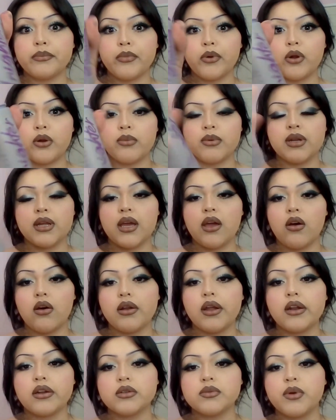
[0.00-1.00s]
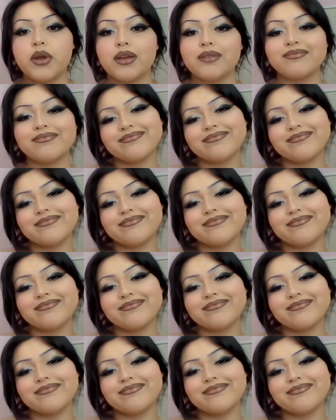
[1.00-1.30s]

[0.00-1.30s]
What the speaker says: Urban Decay All Nighter Spray.